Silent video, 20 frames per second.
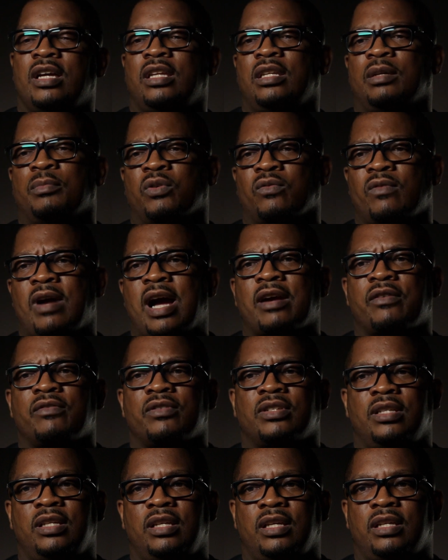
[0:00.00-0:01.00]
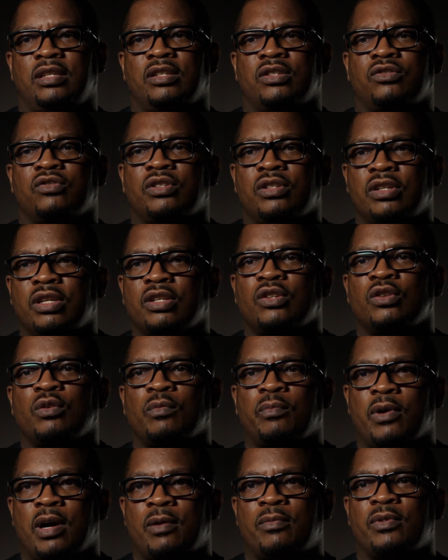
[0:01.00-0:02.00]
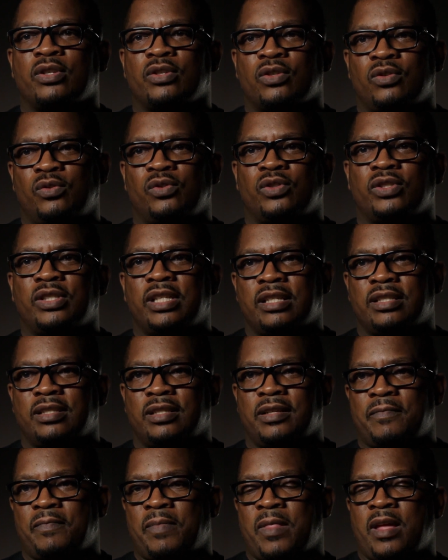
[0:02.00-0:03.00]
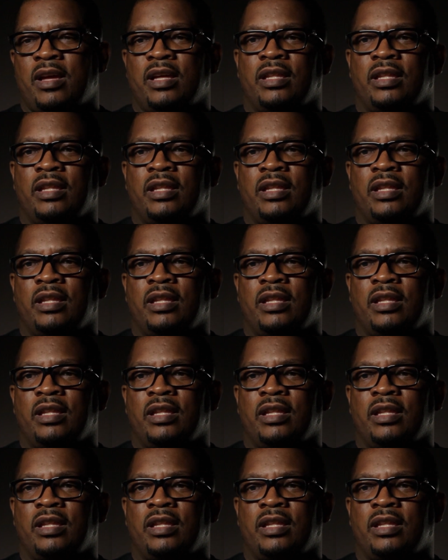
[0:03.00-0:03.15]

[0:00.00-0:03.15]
the bureaucracy in the traditional public school system